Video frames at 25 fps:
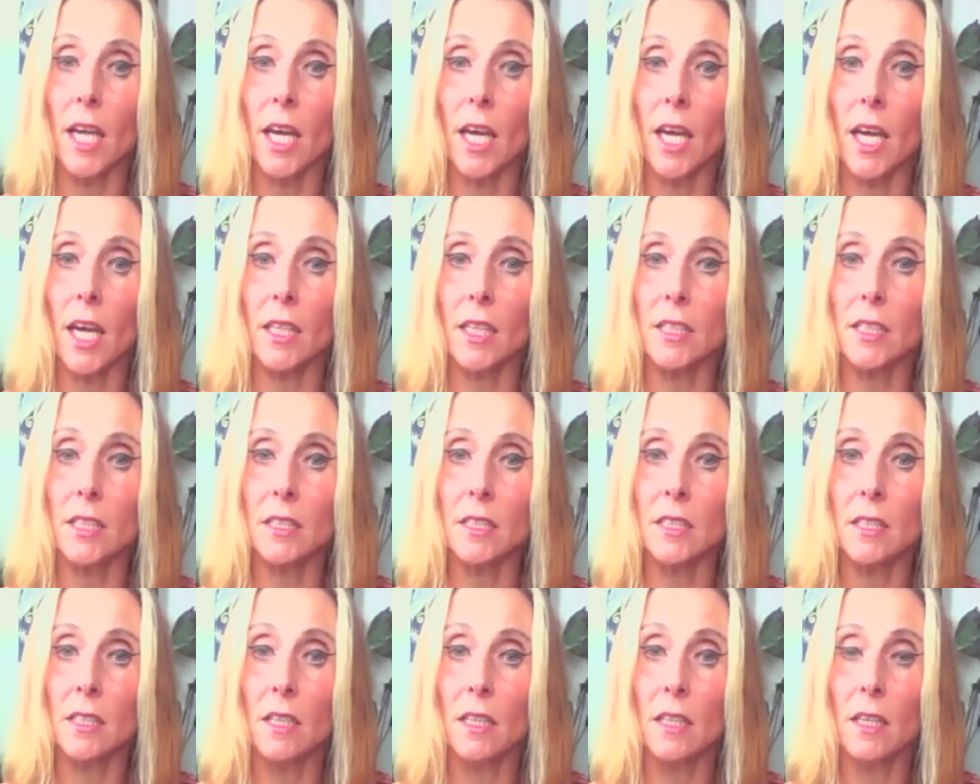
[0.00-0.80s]
And
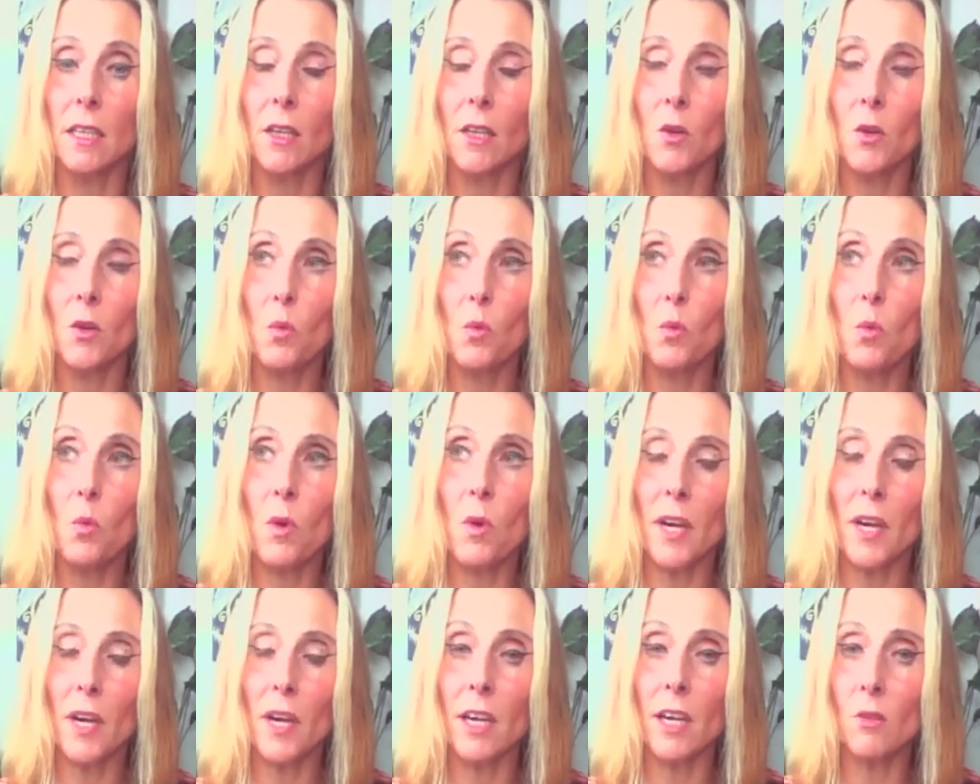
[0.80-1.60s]

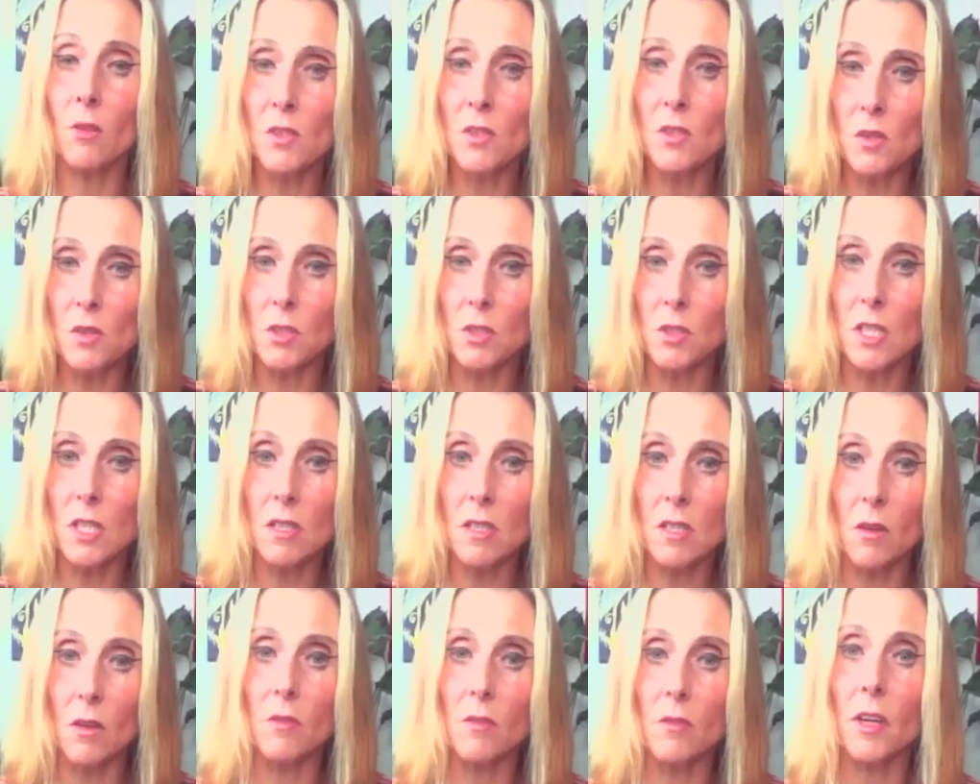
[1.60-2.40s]
what I also
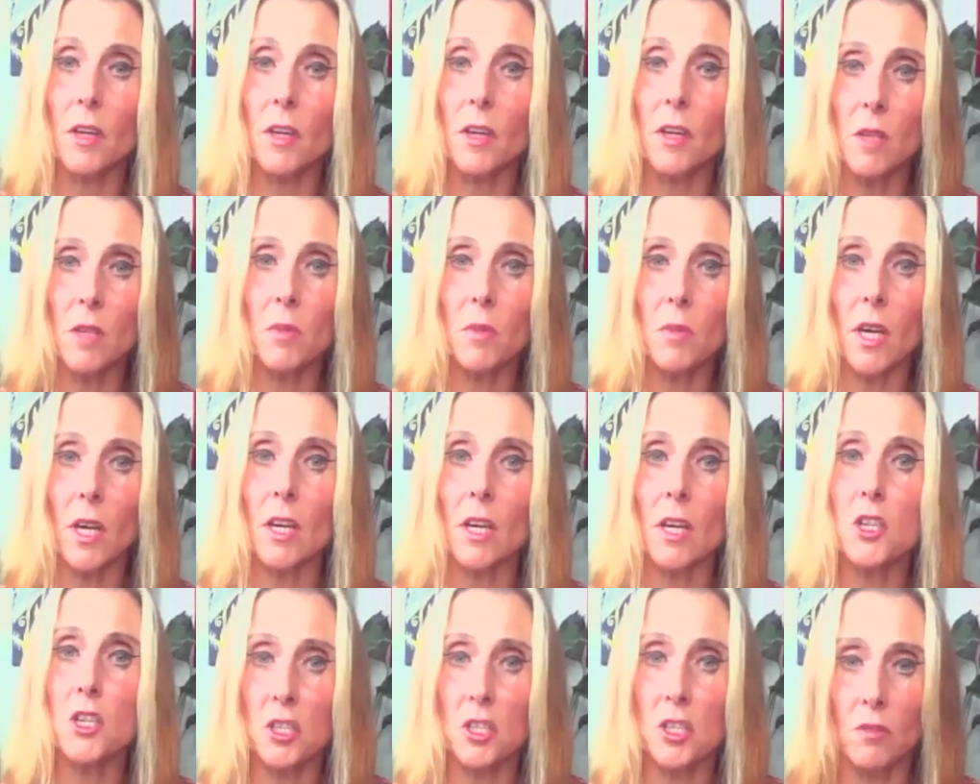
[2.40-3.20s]
discovered, maybe
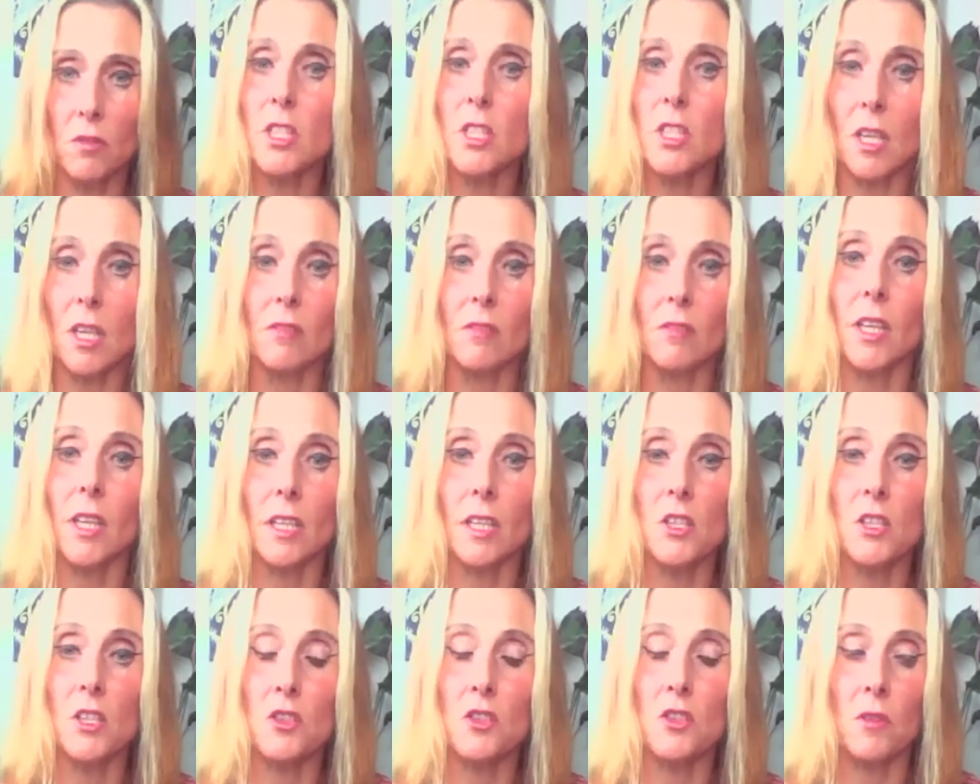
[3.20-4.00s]
I should tell
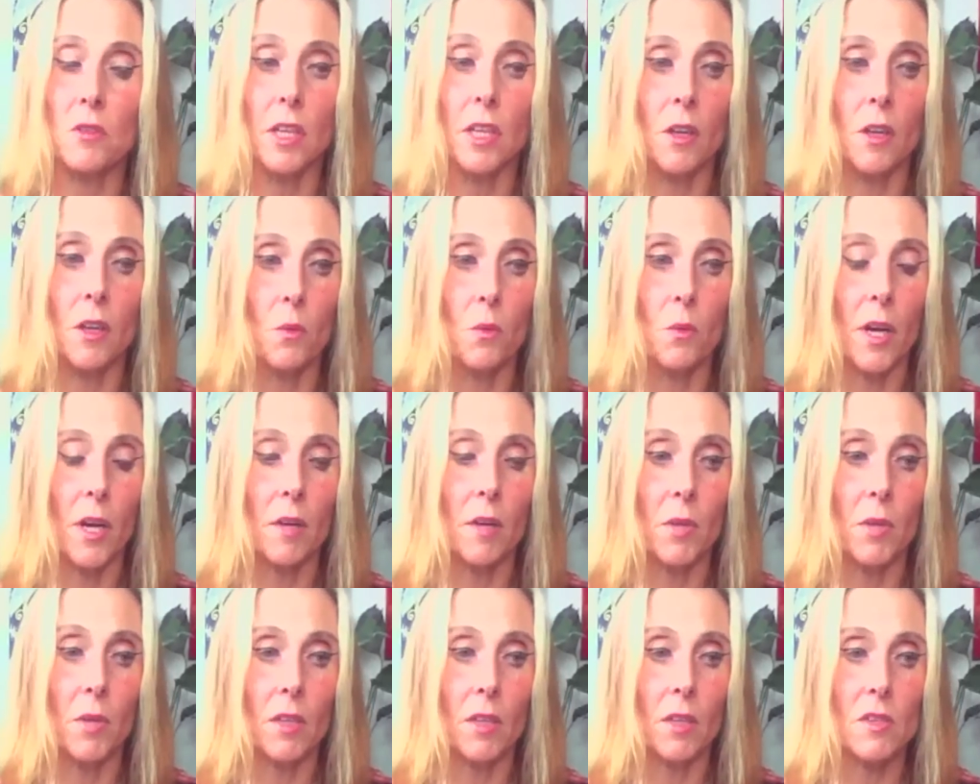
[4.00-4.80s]
that straight
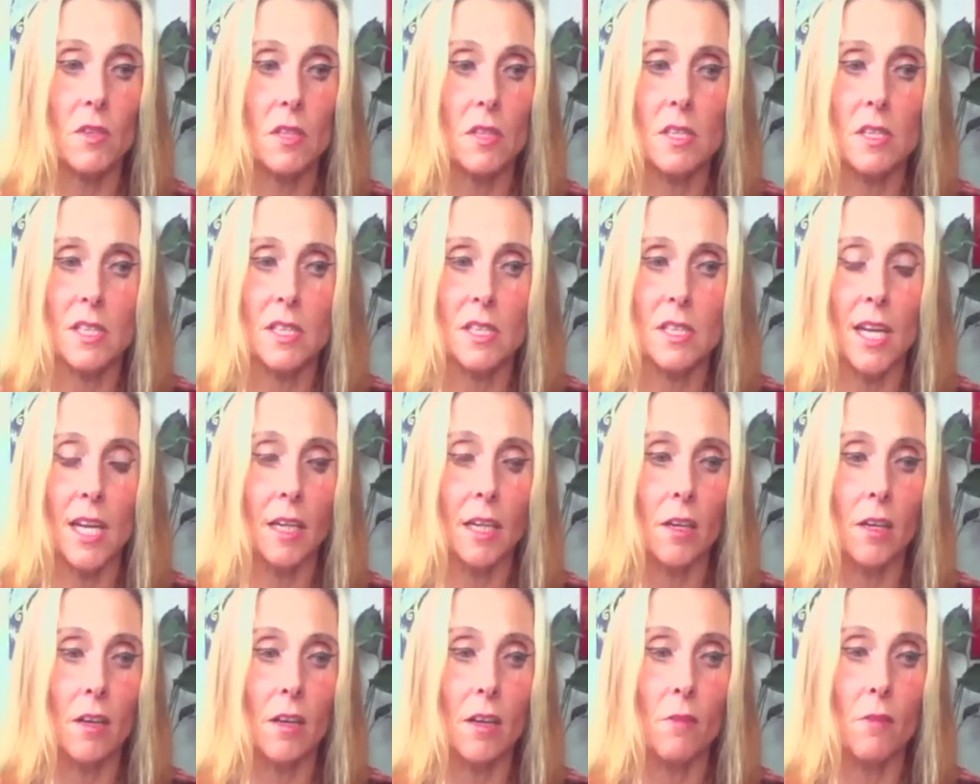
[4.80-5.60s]
away, because this is
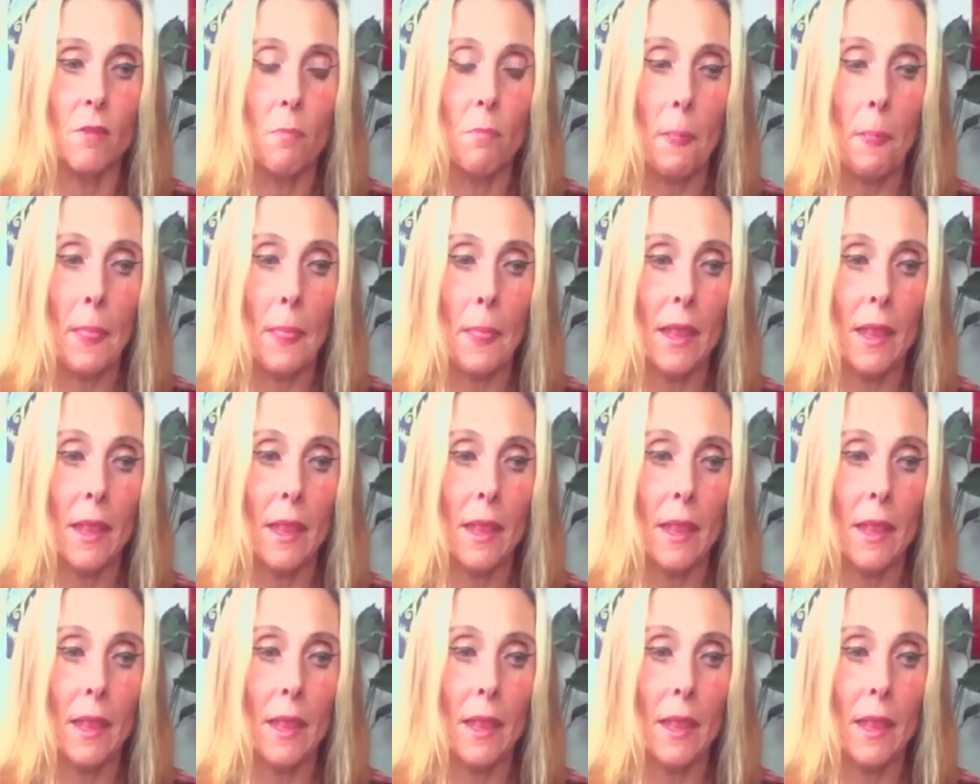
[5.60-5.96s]
like a